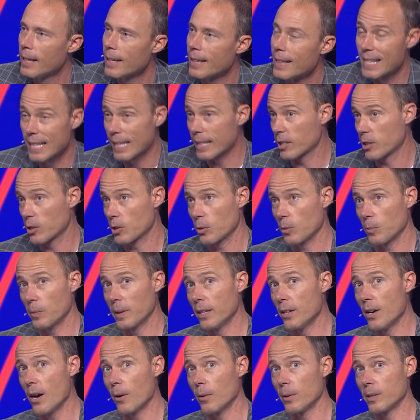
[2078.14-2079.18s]
This we
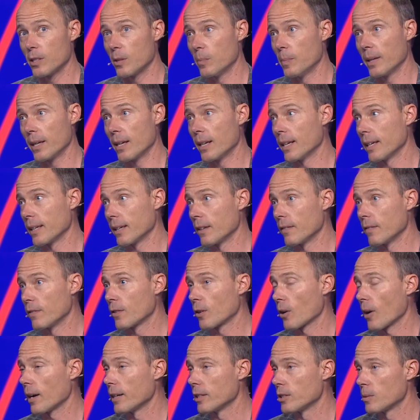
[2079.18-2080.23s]
know is the beginning of
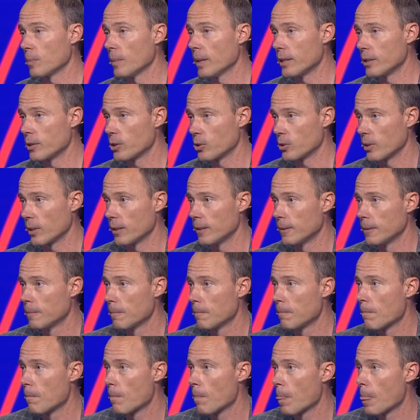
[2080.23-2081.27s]
Christ's ministry.
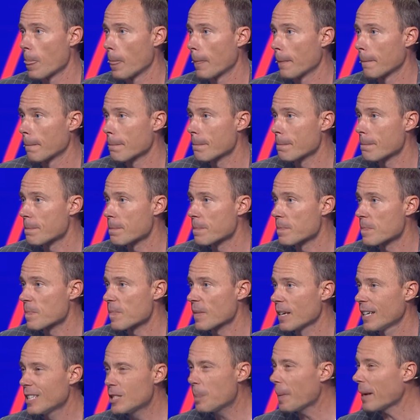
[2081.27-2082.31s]

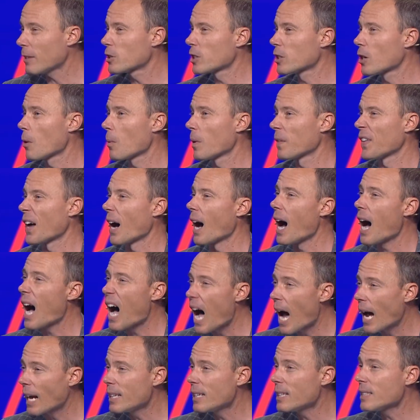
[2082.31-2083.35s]
He's about to go on the
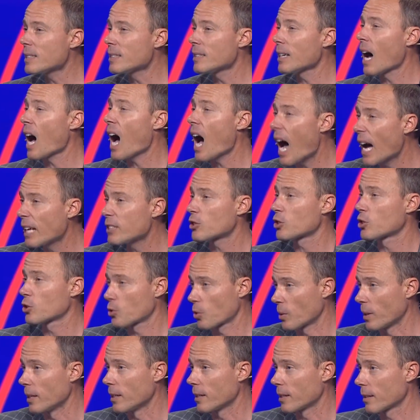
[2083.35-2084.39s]
hottest hot
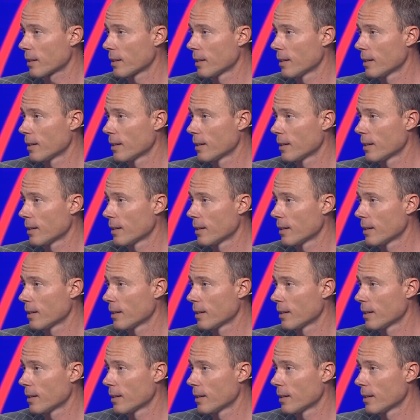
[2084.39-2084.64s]
streak,